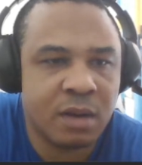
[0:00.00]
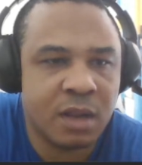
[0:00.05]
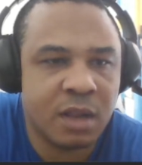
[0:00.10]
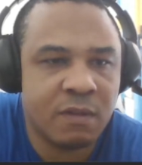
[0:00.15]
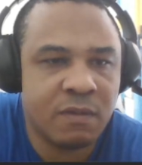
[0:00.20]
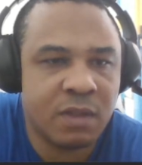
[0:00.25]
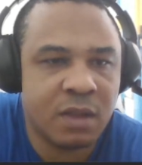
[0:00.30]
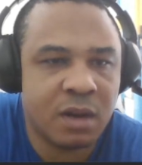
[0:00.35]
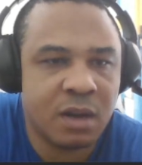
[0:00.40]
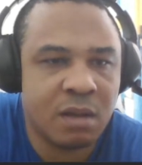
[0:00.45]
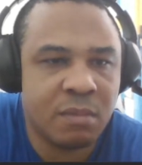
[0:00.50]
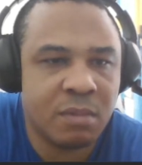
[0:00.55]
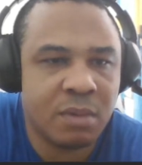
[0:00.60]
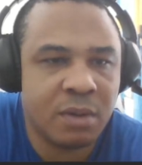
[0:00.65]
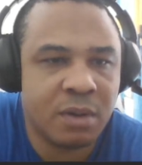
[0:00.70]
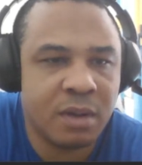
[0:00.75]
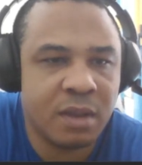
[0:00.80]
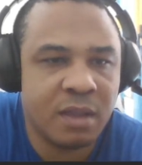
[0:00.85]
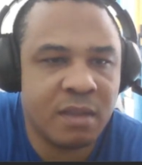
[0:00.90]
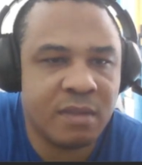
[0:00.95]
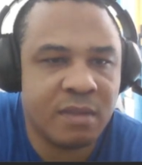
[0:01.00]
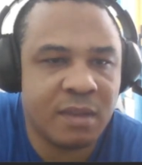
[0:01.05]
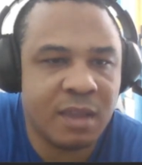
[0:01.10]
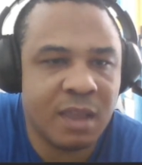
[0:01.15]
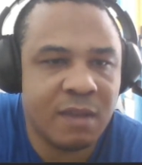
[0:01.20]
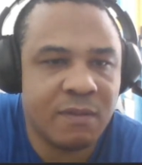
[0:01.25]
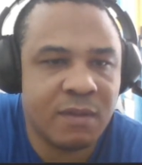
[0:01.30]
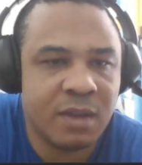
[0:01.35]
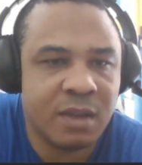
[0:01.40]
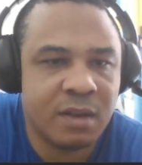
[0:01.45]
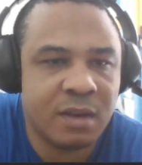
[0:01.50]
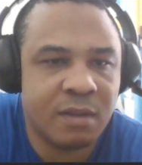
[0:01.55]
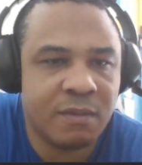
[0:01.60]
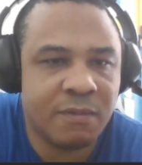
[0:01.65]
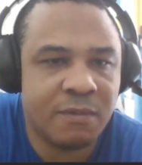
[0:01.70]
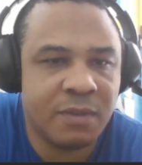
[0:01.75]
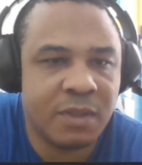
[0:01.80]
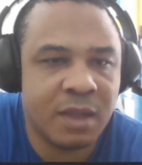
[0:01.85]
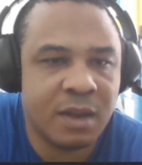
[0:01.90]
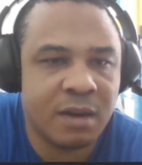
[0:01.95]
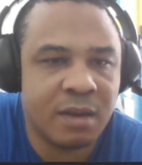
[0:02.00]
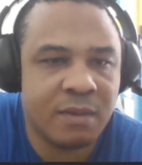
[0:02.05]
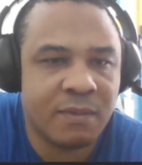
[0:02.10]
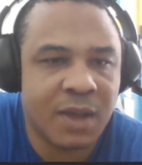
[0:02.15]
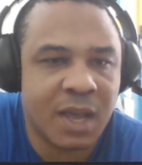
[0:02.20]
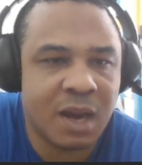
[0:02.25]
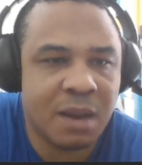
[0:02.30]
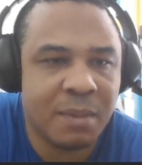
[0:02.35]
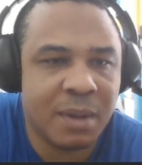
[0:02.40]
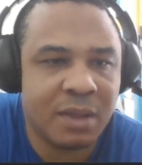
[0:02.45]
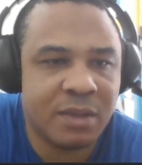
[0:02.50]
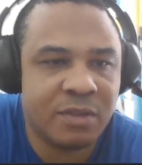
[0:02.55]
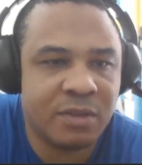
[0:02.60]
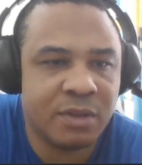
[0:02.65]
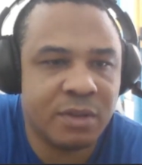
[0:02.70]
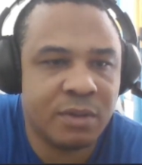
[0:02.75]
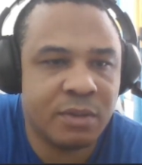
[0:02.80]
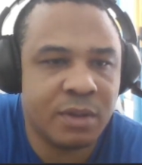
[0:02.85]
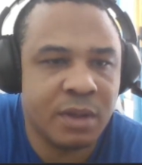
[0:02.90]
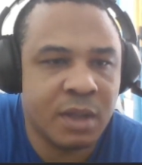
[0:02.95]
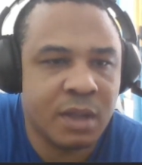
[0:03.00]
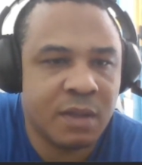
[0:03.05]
If the number is even, then divided by 2.